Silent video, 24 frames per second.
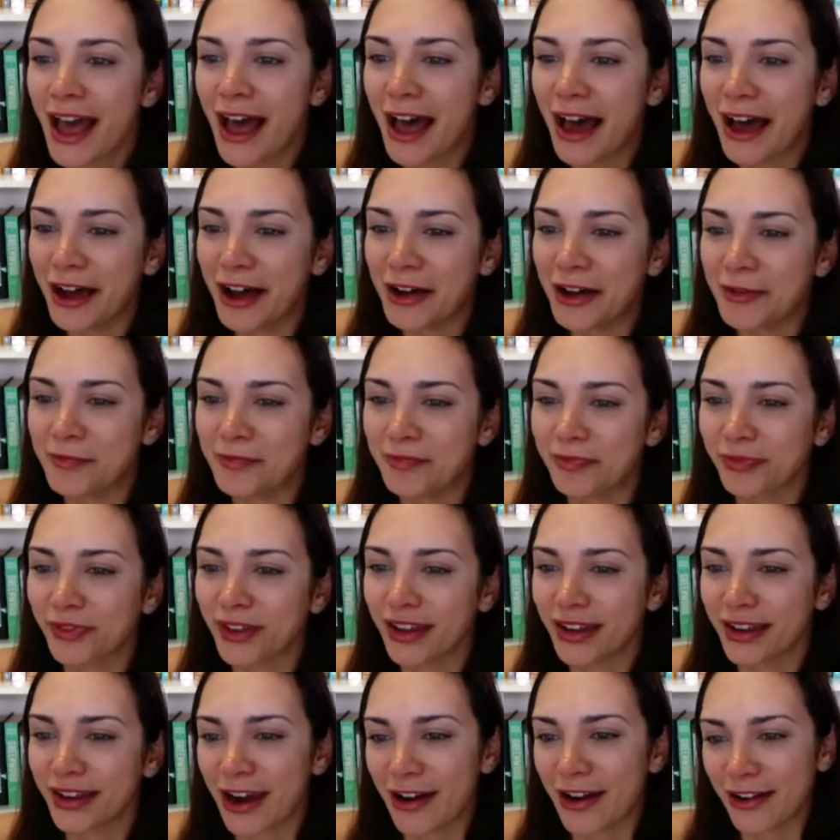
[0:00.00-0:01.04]

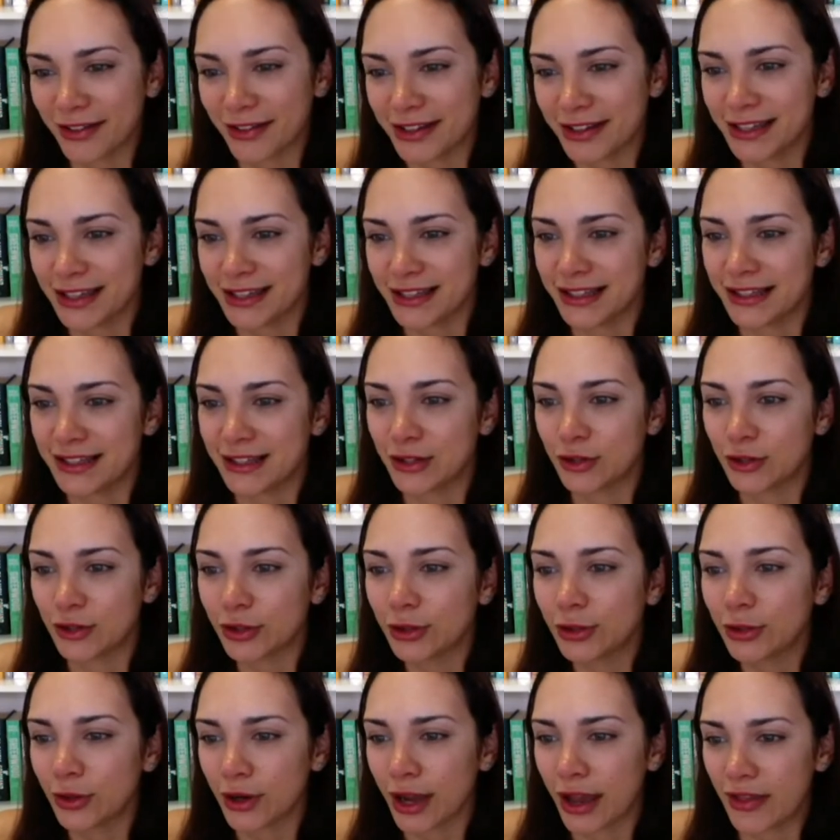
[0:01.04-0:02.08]
Carolyn says it's a
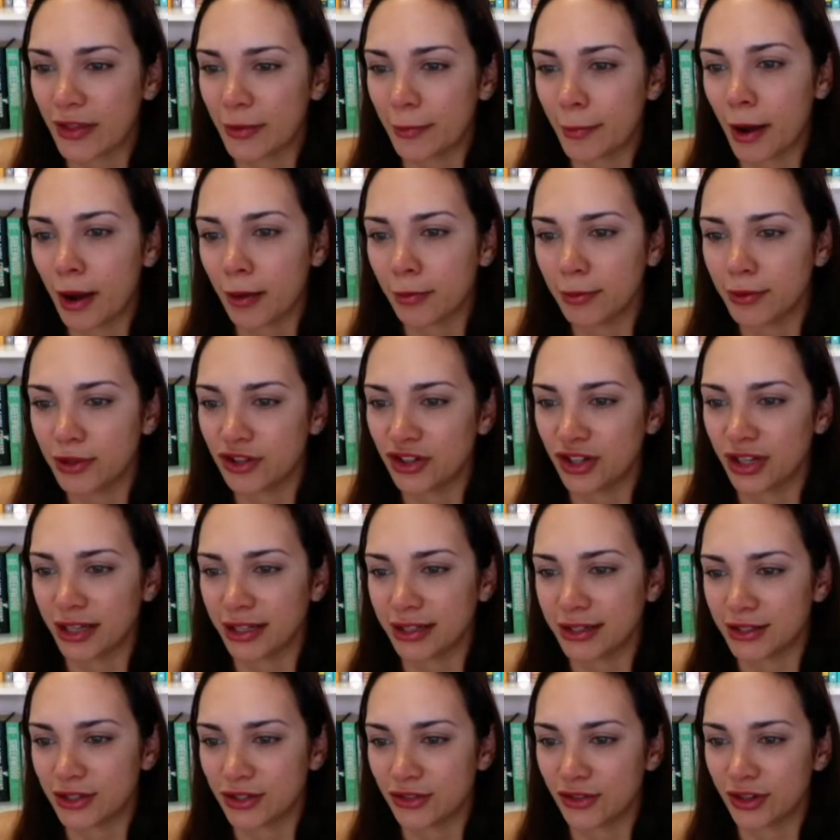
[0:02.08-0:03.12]
good look at the publishing
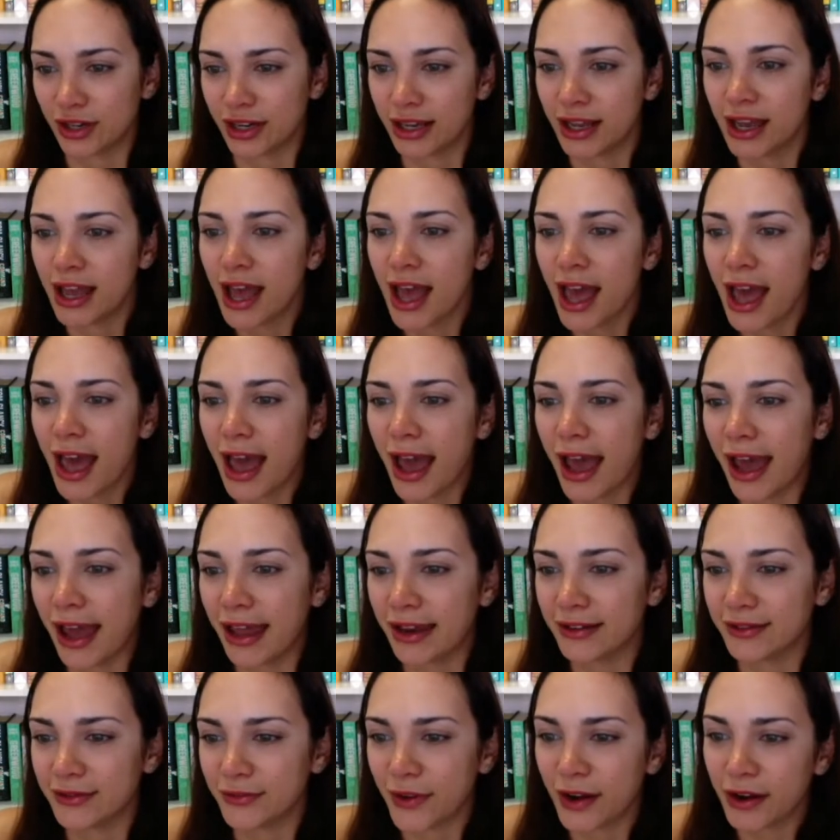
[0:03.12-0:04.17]
industry
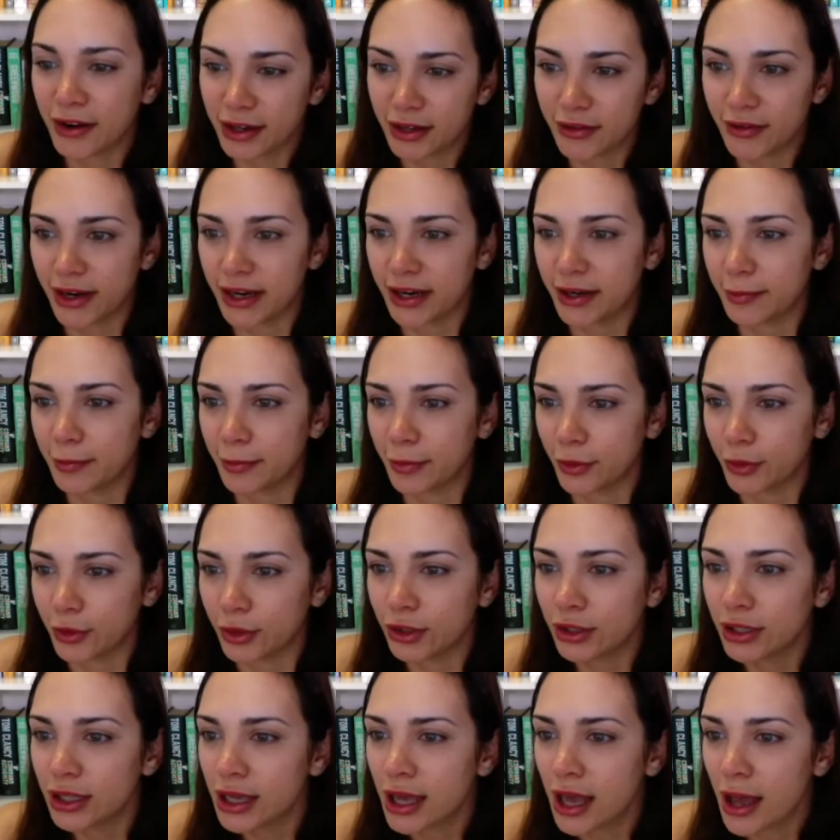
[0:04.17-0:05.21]
and very
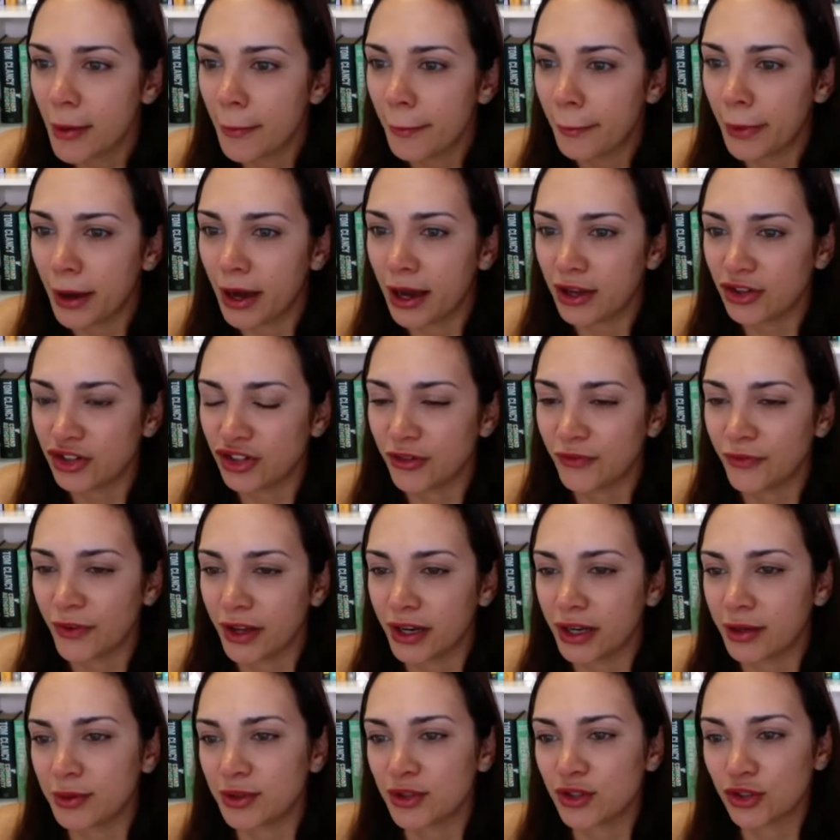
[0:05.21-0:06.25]
readable, but she
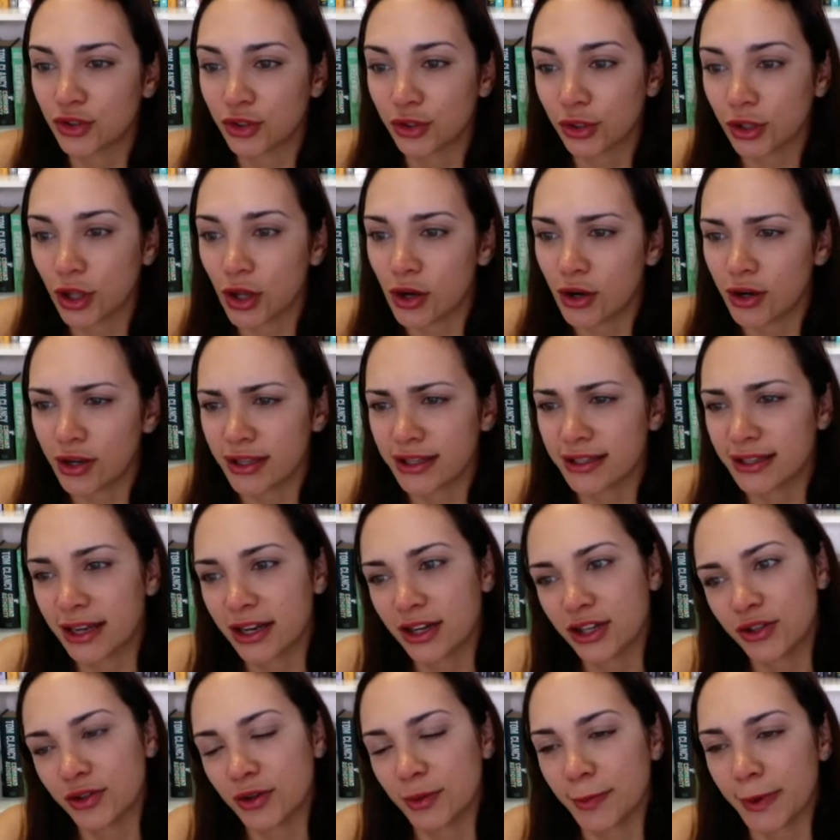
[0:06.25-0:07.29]
felt it was too long and
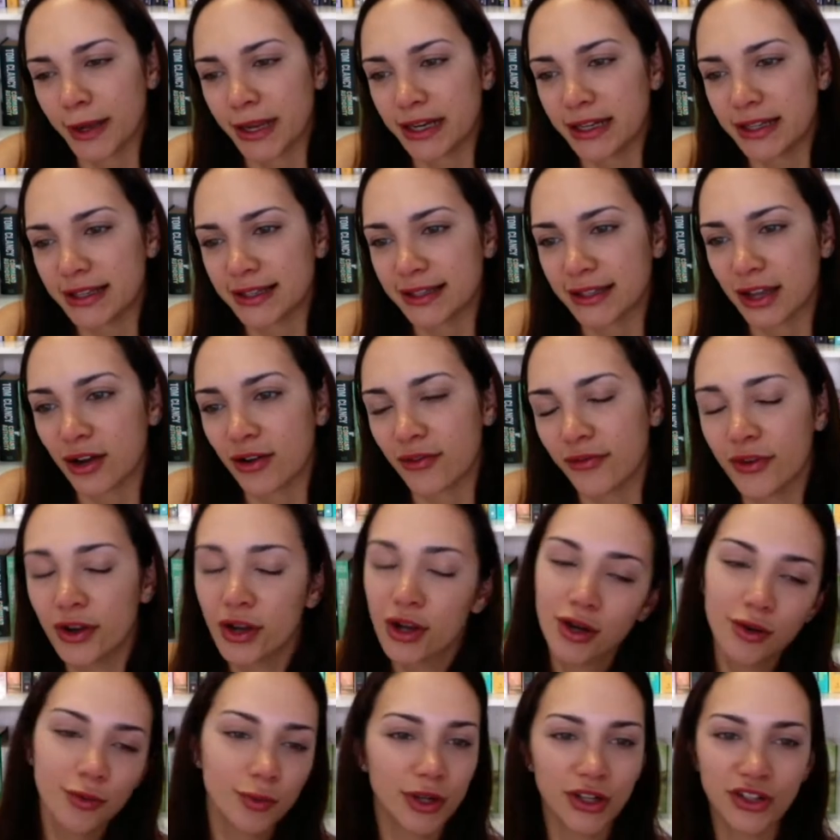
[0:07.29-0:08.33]
started to repeat itself,
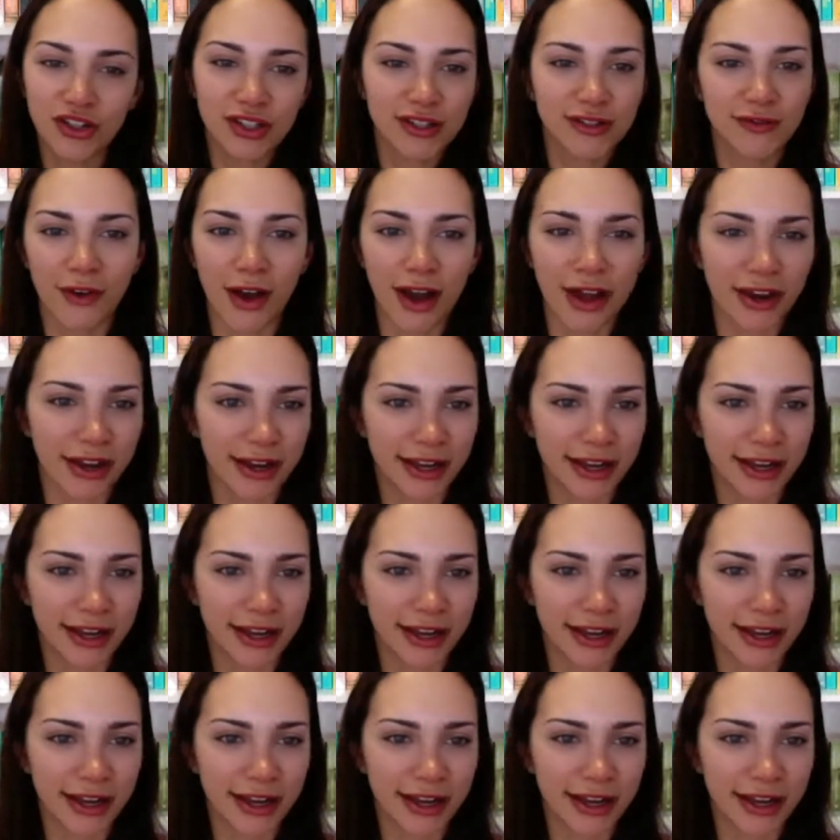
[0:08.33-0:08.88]
which is fine.